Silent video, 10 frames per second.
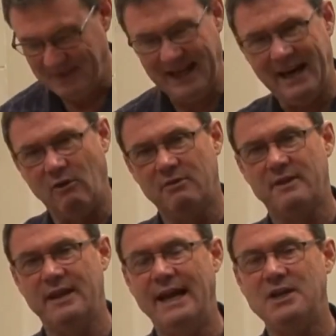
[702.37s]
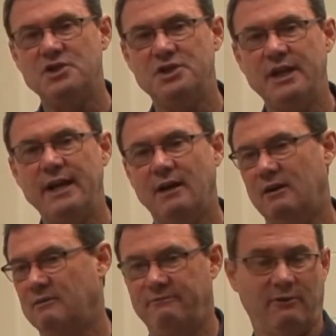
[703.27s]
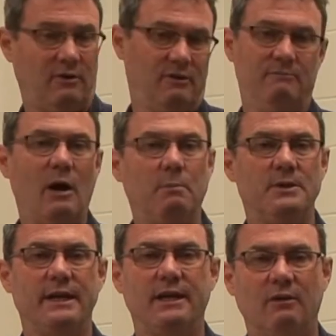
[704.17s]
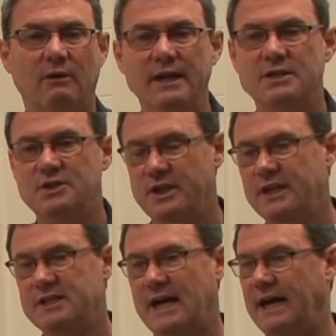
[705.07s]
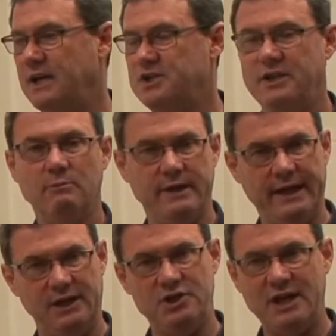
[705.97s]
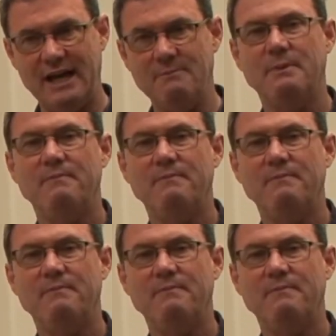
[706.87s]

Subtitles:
and over the next year, for no particular reason, she decided she would get in shape.